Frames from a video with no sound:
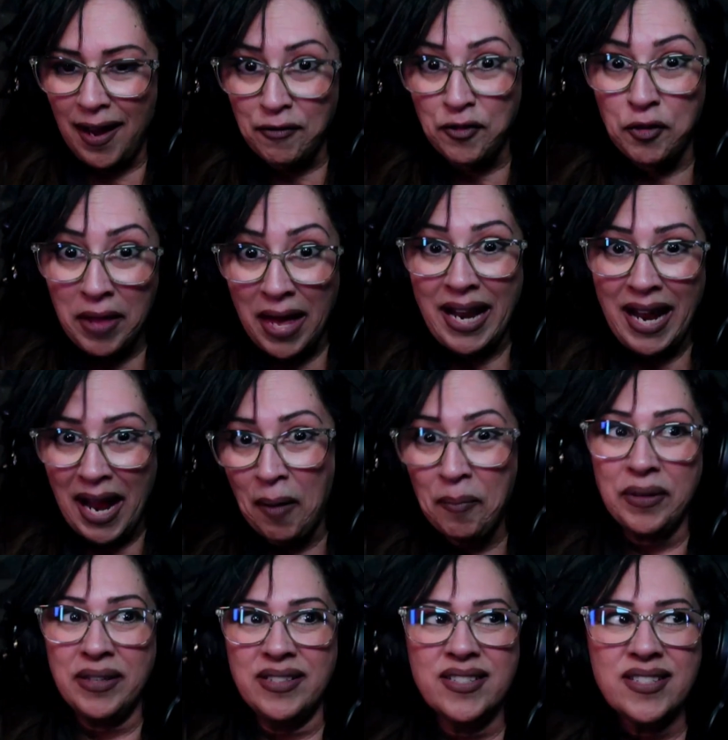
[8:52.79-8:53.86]
after that
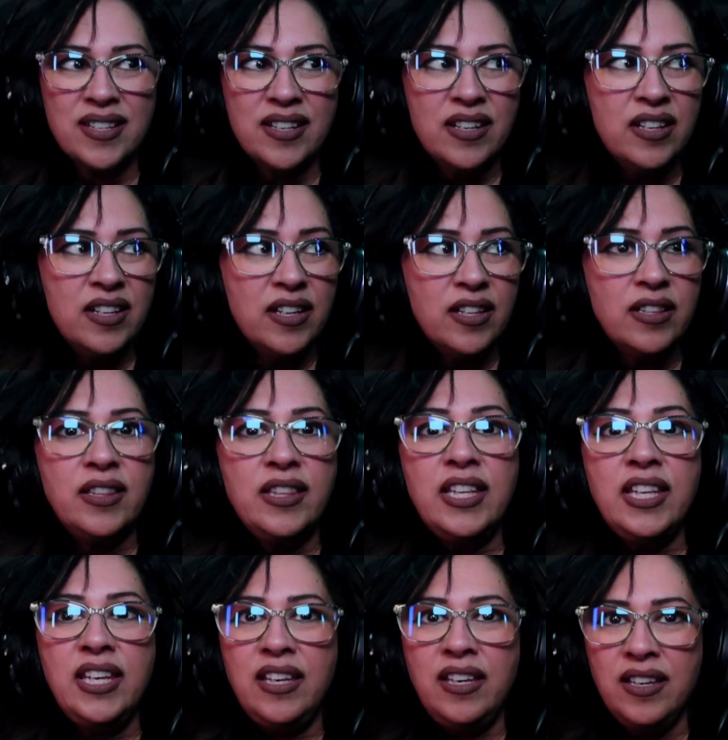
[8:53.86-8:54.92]
happens,
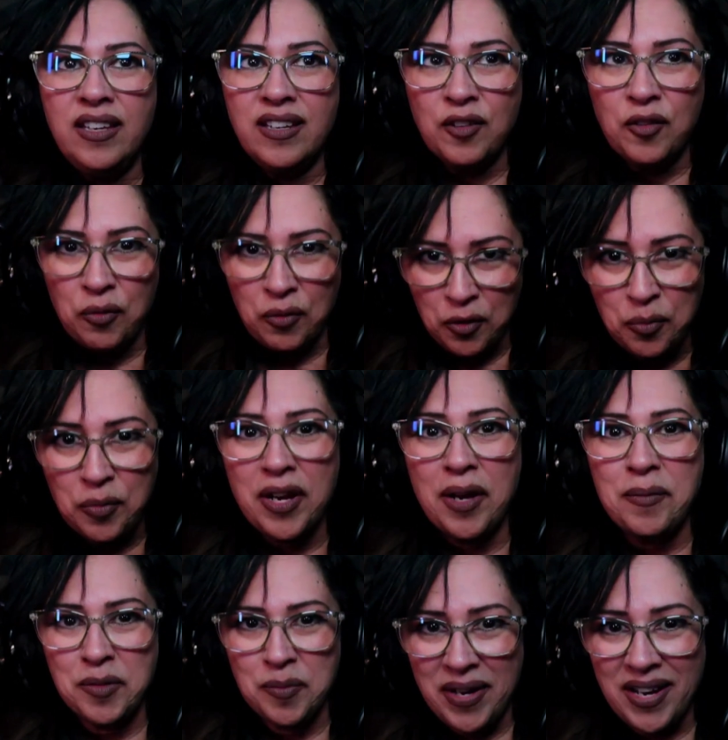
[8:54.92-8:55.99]
the group
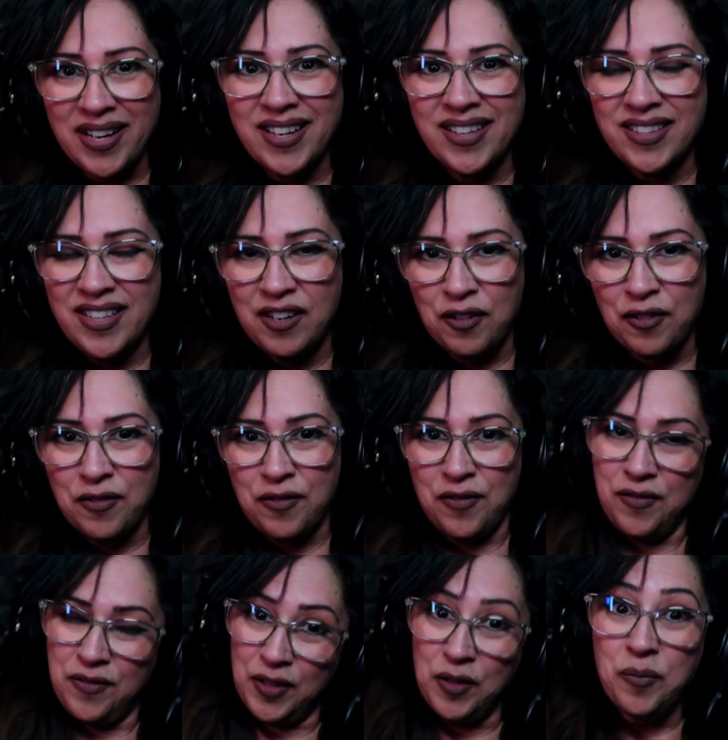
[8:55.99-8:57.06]
comes back in that are
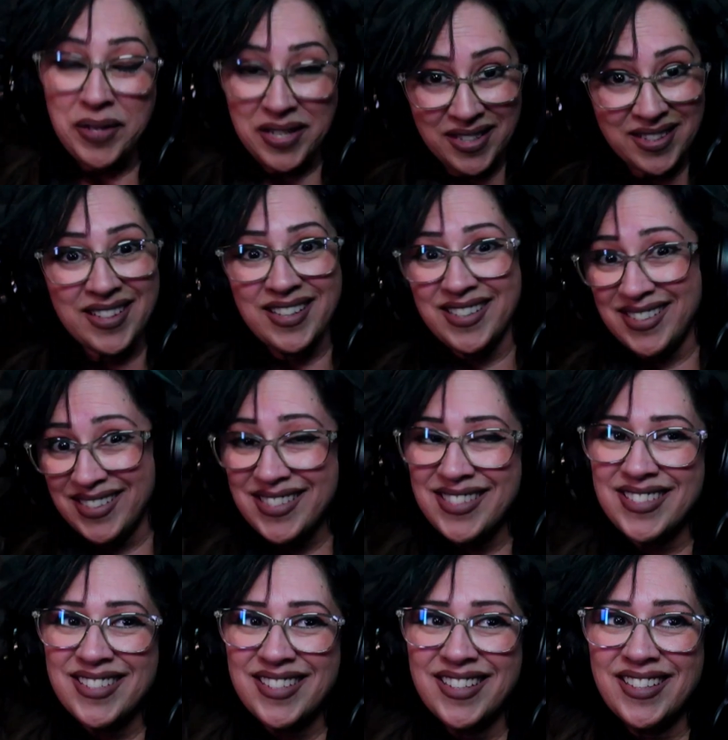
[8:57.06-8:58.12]
filming
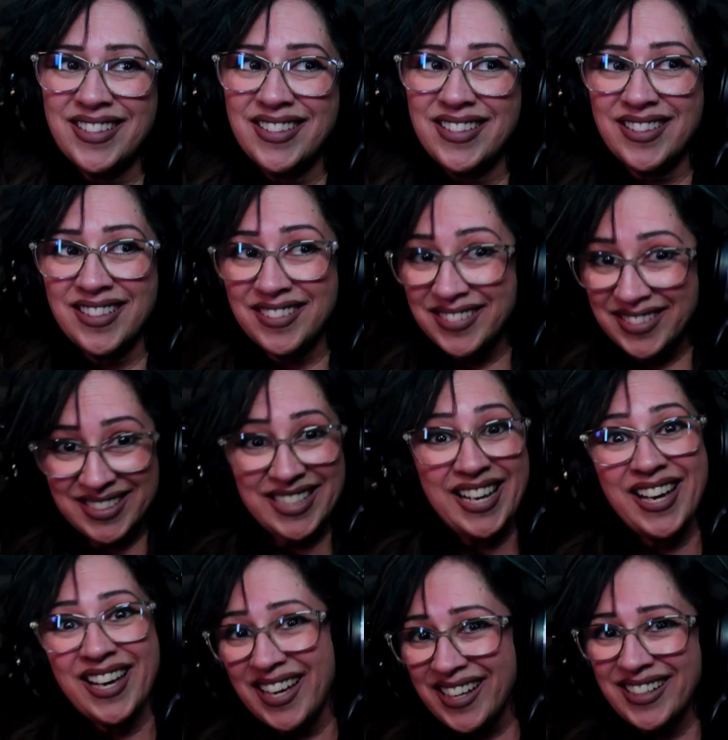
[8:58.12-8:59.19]
this. They're
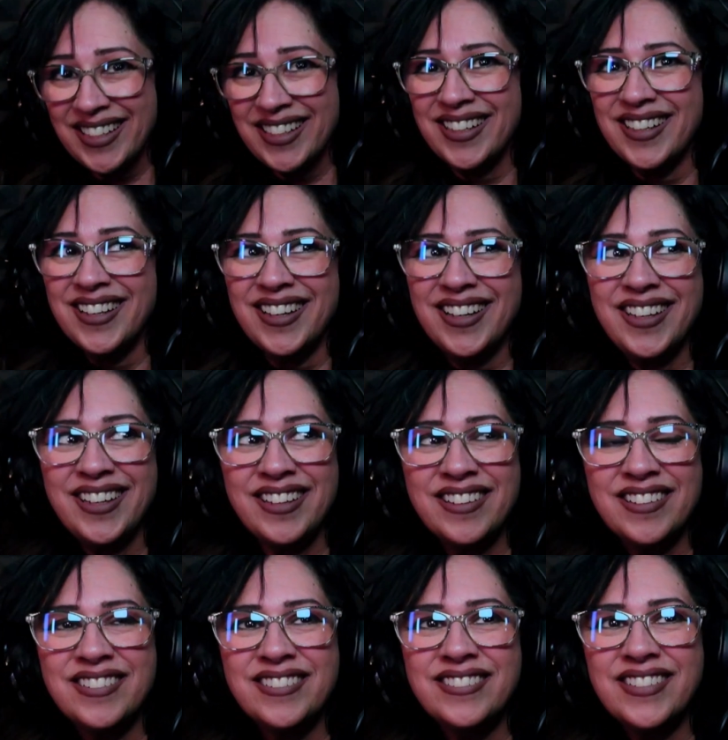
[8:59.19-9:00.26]
dead,
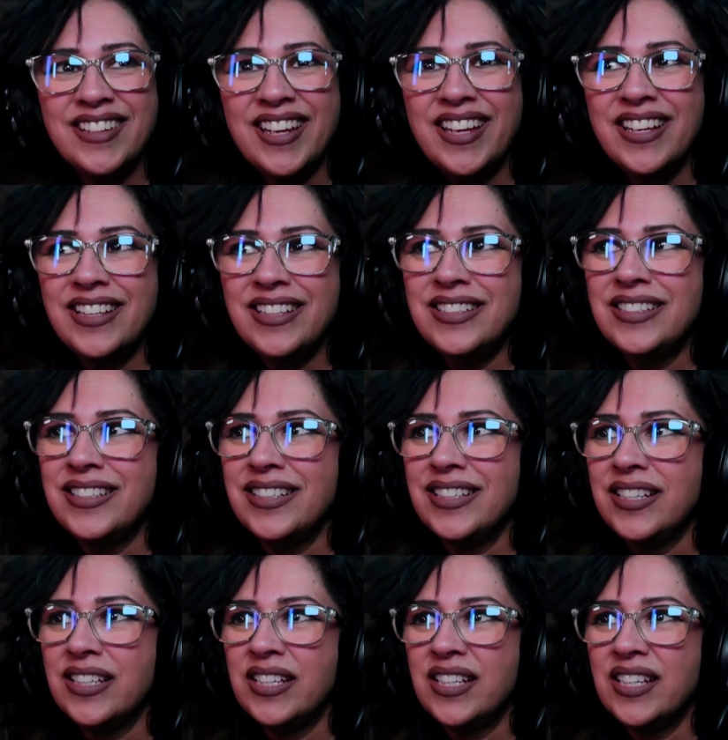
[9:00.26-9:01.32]
and
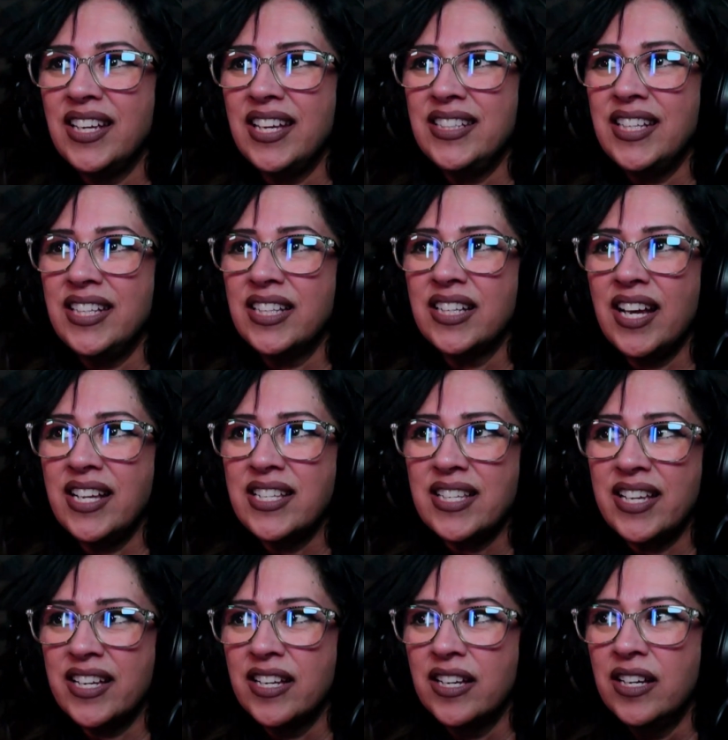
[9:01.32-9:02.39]
then the
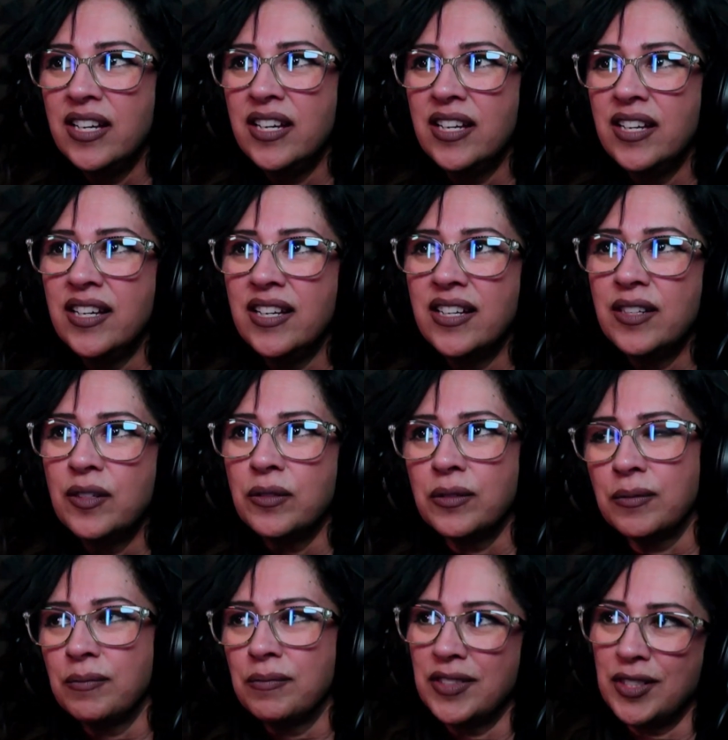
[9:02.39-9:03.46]
guy's like,
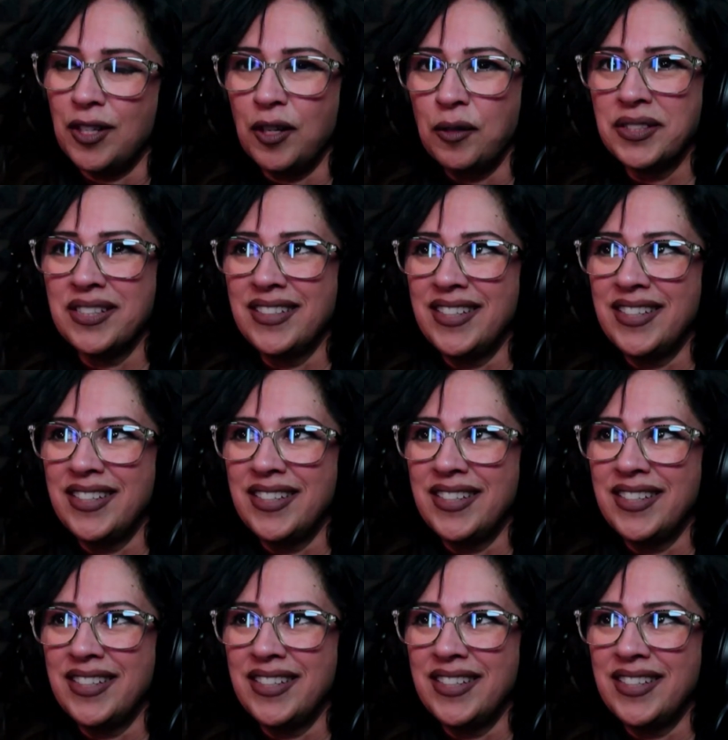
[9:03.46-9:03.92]
"Well, start